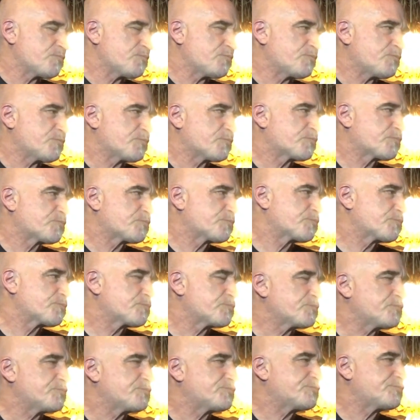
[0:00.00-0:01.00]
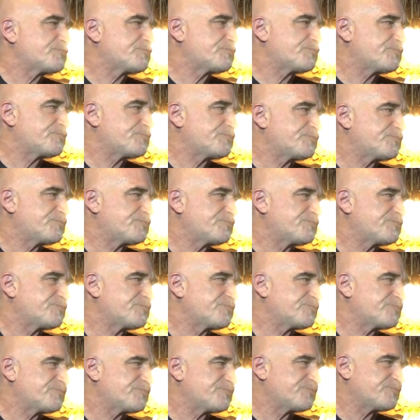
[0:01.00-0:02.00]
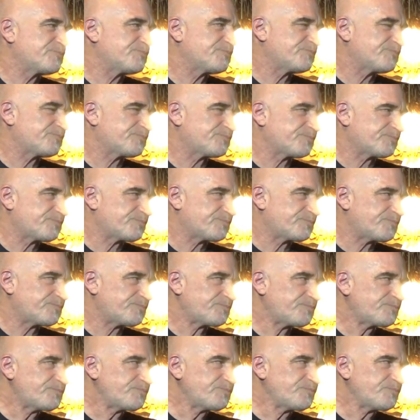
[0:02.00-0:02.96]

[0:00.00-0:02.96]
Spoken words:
No words are spoken by the person on screen.